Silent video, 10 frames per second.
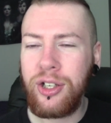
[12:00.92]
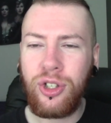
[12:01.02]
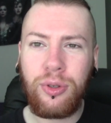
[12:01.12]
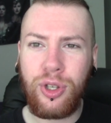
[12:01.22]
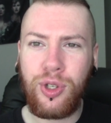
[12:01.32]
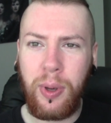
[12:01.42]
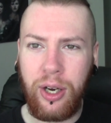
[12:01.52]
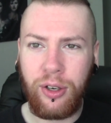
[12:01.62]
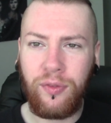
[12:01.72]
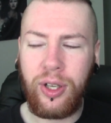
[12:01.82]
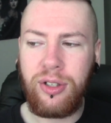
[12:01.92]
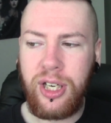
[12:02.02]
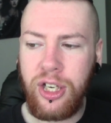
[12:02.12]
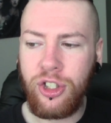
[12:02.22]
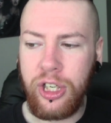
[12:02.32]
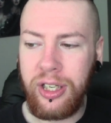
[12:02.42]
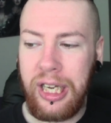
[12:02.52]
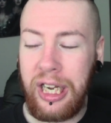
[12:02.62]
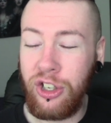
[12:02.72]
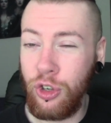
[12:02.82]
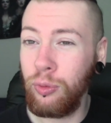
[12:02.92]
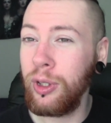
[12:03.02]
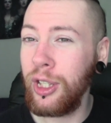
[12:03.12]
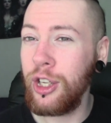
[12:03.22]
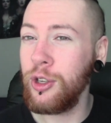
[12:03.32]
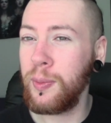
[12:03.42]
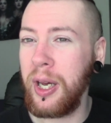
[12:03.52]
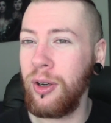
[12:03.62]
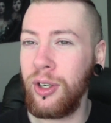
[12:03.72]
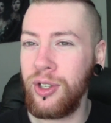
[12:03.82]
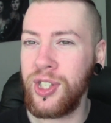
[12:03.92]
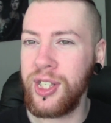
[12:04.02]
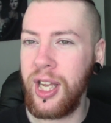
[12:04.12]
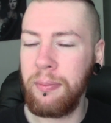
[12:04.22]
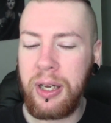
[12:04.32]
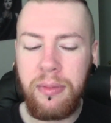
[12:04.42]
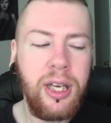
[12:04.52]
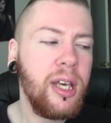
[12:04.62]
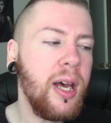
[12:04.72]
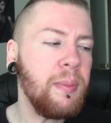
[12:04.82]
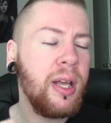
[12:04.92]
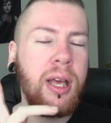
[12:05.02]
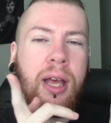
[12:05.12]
I don't use powder foundation, and I don't really use powders to set my makeup,